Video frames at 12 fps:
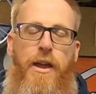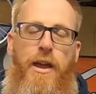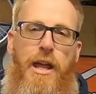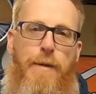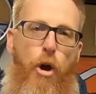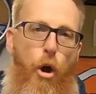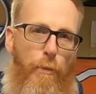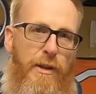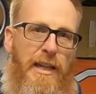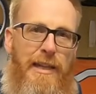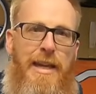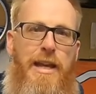and I'm hoping to
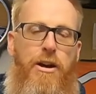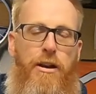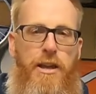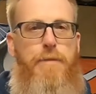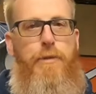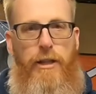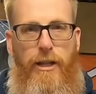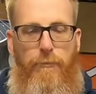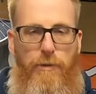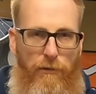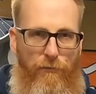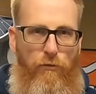lean on him a little
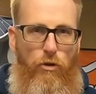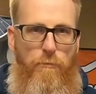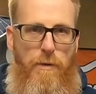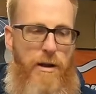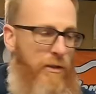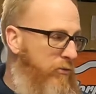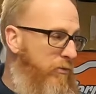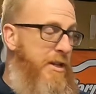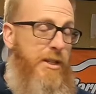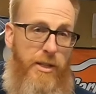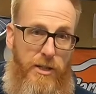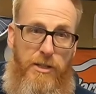bit for my
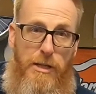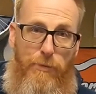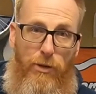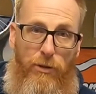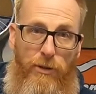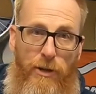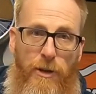360 build